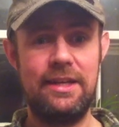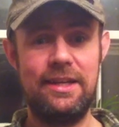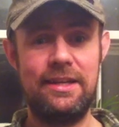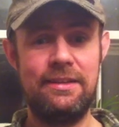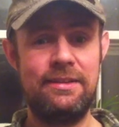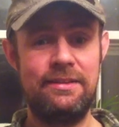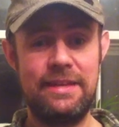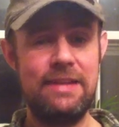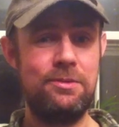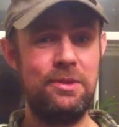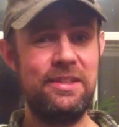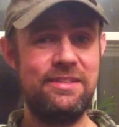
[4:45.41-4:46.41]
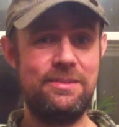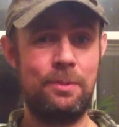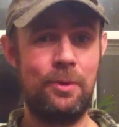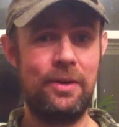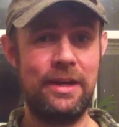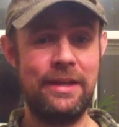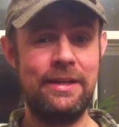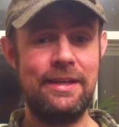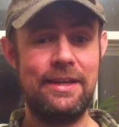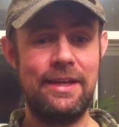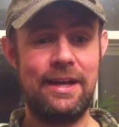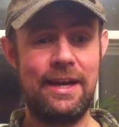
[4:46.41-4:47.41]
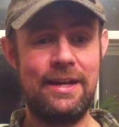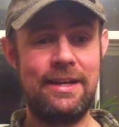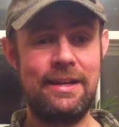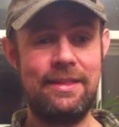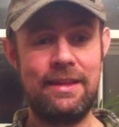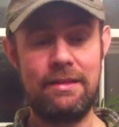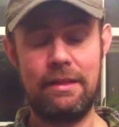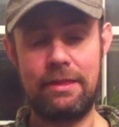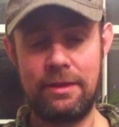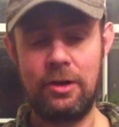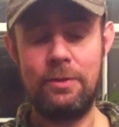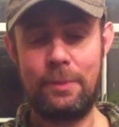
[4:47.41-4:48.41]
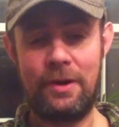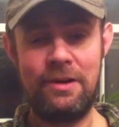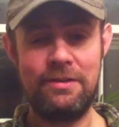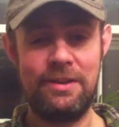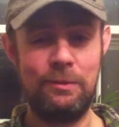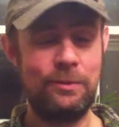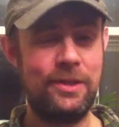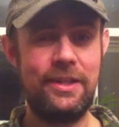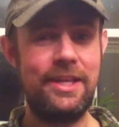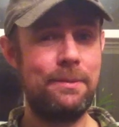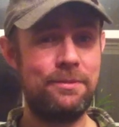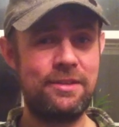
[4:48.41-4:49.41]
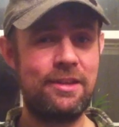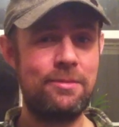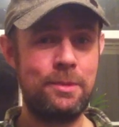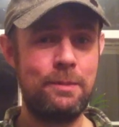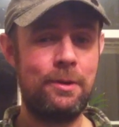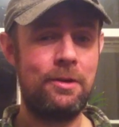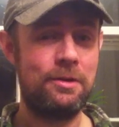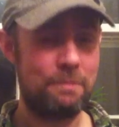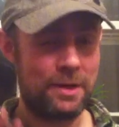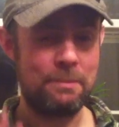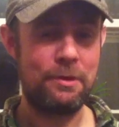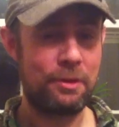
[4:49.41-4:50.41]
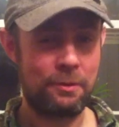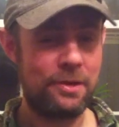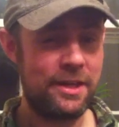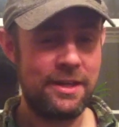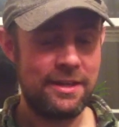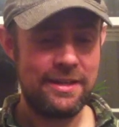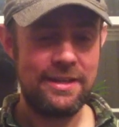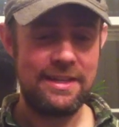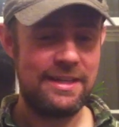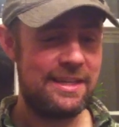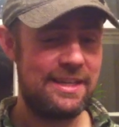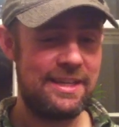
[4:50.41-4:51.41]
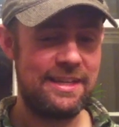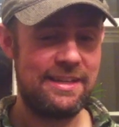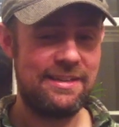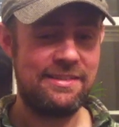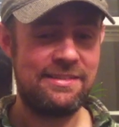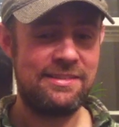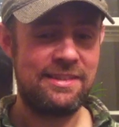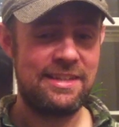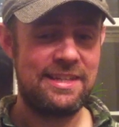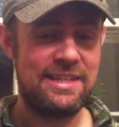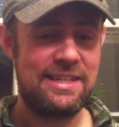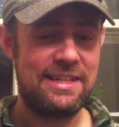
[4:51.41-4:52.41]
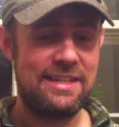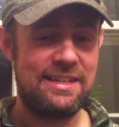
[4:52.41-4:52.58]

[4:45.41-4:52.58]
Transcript: And that's really disappointing. And I think the third part that really upsets me apart, number three, is